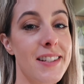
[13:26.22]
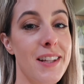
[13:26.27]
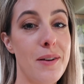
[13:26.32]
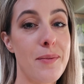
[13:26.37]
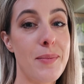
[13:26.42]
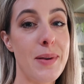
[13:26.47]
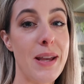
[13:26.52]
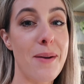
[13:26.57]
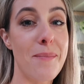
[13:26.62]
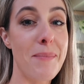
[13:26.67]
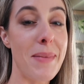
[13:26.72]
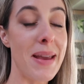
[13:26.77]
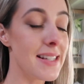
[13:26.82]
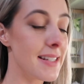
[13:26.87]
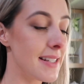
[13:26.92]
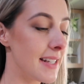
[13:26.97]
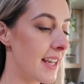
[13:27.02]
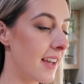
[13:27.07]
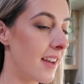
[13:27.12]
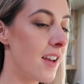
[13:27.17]
gonna be
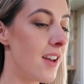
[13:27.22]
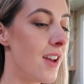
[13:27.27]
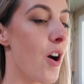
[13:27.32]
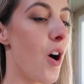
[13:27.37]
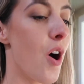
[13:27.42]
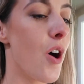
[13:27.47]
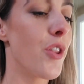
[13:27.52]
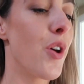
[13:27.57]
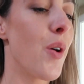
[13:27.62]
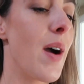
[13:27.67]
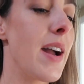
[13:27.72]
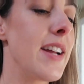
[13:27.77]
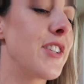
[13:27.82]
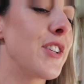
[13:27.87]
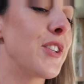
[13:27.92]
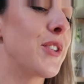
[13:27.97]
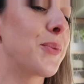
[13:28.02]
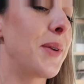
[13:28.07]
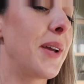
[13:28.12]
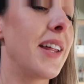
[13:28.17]
amazing. Although I
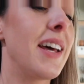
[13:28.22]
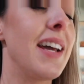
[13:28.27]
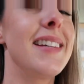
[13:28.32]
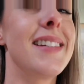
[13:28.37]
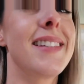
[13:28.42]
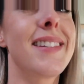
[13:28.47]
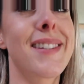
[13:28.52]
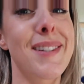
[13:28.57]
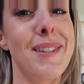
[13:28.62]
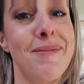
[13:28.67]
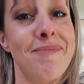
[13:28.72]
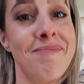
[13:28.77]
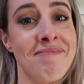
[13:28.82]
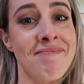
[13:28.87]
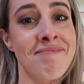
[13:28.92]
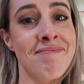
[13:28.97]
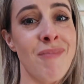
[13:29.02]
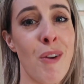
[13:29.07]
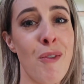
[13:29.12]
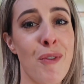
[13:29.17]
just realized
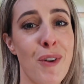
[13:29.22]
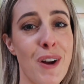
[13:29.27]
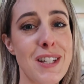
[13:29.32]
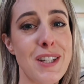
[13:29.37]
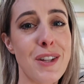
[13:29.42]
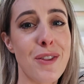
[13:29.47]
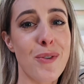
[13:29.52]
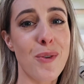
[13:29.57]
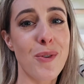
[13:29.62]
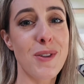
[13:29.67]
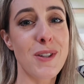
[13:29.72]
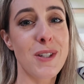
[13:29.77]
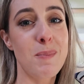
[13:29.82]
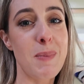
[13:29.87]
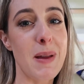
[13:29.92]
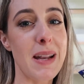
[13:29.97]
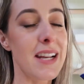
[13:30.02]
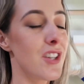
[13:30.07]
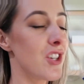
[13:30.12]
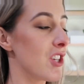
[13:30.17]
I forgot to throw the
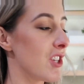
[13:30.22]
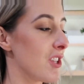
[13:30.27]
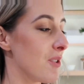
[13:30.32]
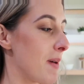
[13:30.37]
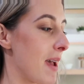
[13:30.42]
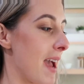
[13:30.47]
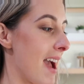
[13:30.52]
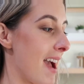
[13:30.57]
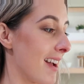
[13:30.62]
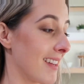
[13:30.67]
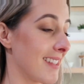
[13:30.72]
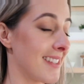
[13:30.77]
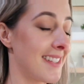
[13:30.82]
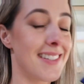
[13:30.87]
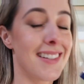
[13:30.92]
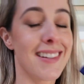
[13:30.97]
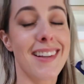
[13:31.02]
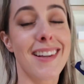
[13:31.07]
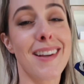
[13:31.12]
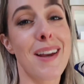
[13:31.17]
spinach in the bags.
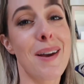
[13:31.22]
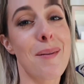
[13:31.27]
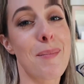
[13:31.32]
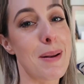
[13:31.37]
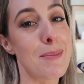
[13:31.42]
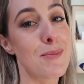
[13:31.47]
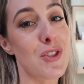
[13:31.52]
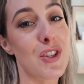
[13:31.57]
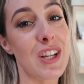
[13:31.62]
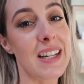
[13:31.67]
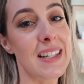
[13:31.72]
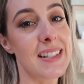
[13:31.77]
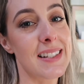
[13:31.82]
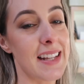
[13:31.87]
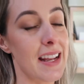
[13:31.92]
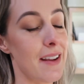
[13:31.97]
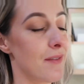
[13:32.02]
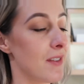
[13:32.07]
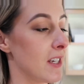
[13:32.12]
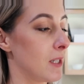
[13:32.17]
But I'm just gonna
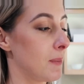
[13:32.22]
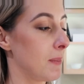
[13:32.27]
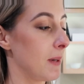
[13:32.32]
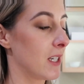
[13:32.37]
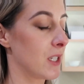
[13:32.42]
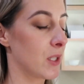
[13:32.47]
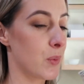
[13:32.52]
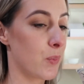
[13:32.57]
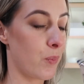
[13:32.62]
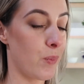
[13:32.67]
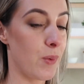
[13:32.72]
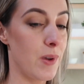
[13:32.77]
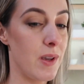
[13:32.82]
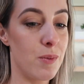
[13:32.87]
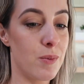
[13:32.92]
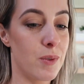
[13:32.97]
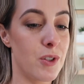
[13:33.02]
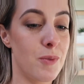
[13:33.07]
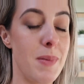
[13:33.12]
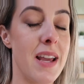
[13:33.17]
save this because we
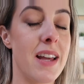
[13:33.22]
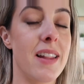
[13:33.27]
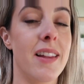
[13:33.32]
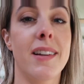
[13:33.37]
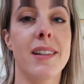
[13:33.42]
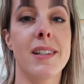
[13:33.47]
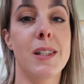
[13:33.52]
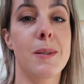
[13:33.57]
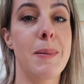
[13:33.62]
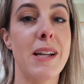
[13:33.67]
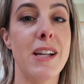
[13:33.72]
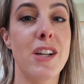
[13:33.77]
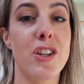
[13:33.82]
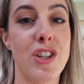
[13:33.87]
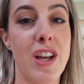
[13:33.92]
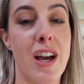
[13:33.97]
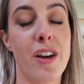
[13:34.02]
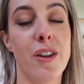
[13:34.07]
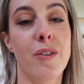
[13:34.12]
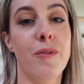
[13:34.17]
will make like a spinach
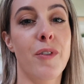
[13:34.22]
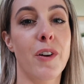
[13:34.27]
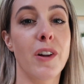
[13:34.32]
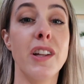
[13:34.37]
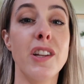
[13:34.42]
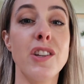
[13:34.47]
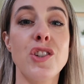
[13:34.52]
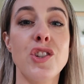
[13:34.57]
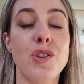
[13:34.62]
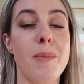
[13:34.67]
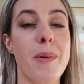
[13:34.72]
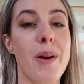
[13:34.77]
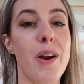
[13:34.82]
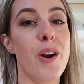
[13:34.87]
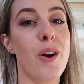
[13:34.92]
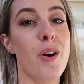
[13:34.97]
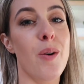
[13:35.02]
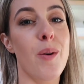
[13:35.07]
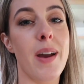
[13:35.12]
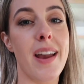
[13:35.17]
salad for lunch
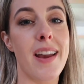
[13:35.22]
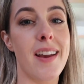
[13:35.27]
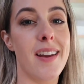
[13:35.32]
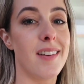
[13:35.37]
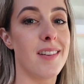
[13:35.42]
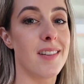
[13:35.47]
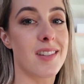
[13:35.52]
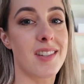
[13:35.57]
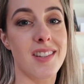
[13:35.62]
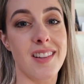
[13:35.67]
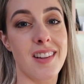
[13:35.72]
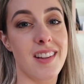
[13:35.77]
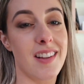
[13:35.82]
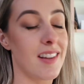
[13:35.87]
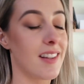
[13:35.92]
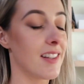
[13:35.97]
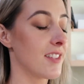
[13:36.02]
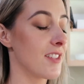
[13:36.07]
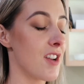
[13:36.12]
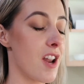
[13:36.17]
tomorrow and
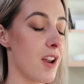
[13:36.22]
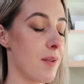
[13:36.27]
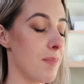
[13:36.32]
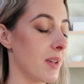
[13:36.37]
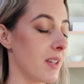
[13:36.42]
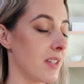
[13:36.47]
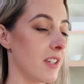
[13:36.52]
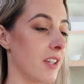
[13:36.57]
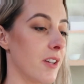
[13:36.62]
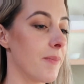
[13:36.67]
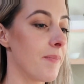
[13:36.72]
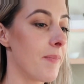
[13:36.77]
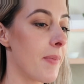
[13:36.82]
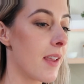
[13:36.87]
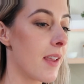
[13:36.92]
it's not a big deal.